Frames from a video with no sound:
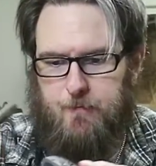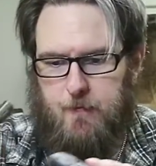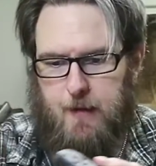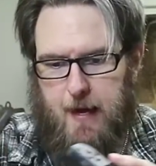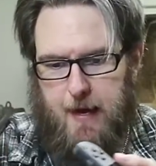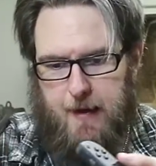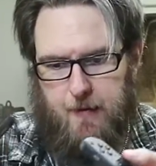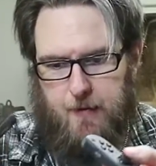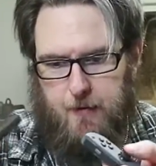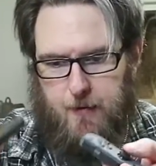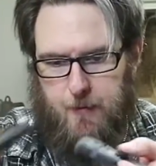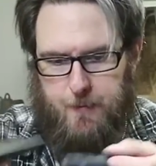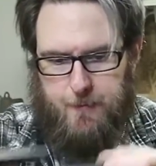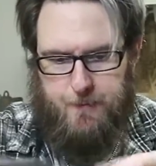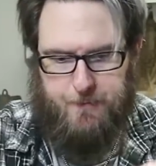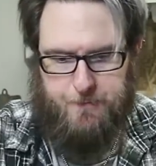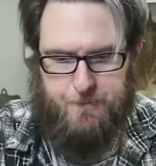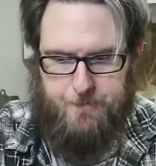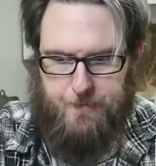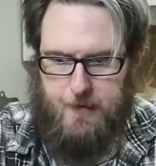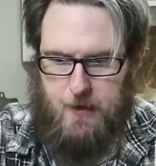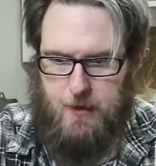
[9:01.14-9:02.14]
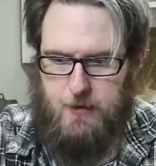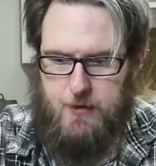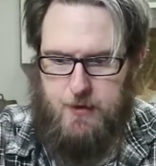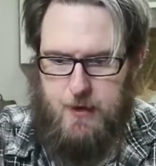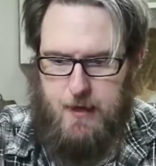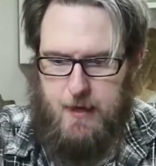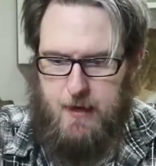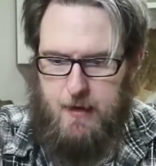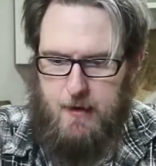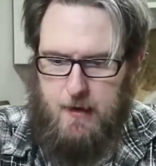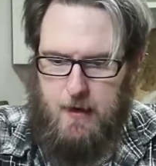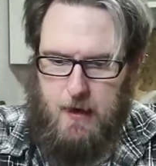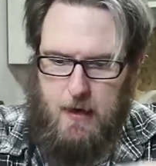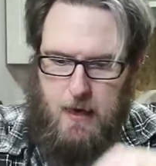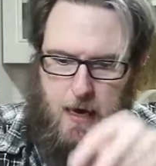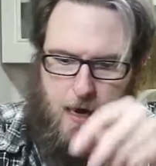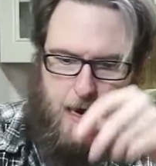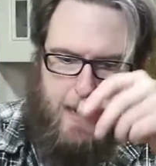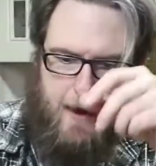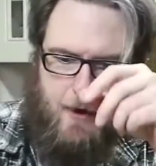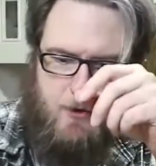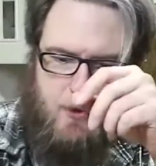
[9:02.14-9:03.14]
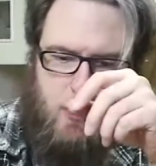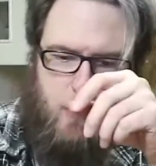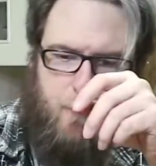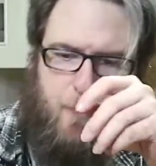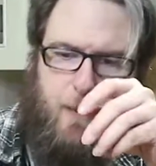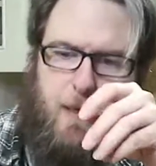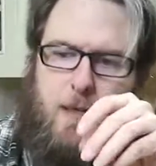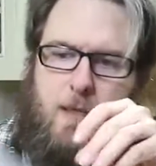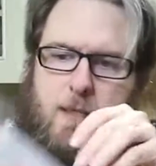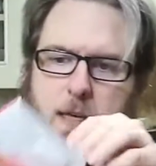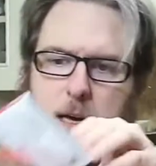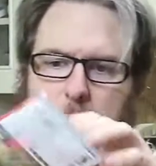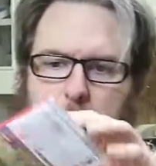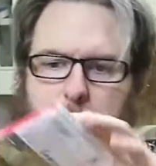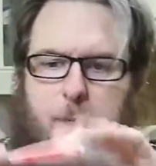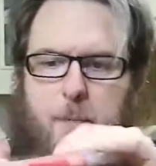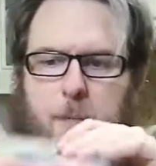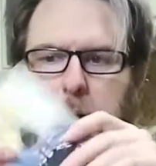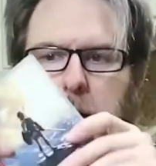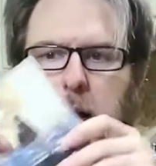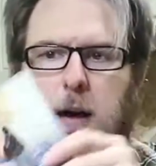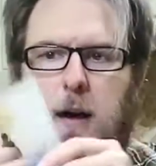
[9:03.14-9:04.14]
I don't know. There's that. I also picked up